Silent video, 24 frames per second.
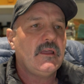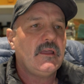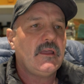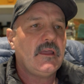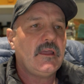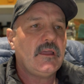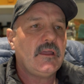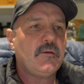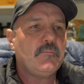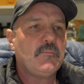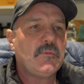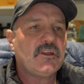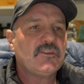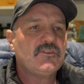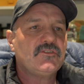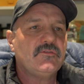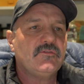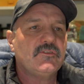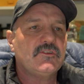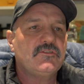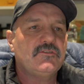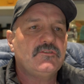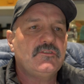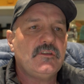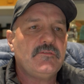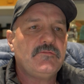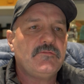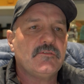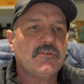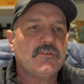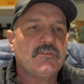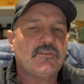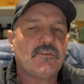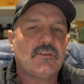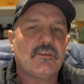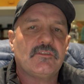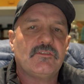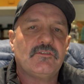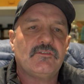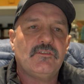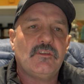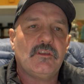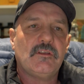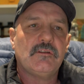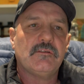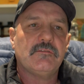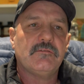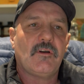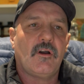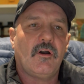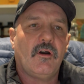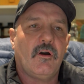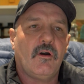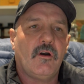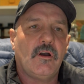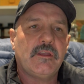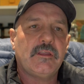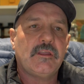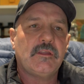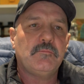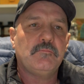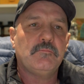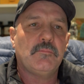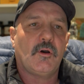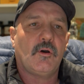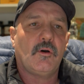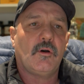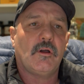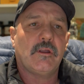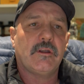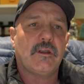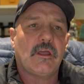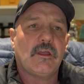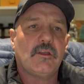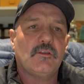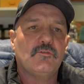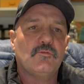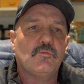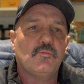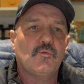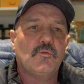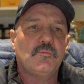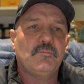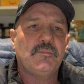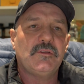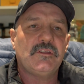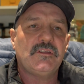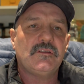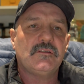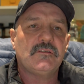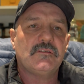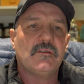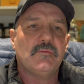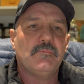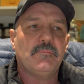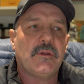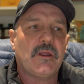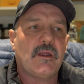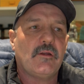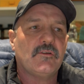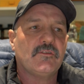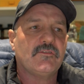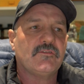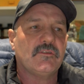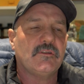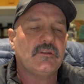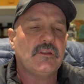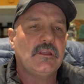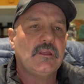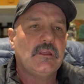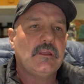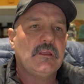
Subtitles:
how much of a difference a set of high-end binos would be in comparison.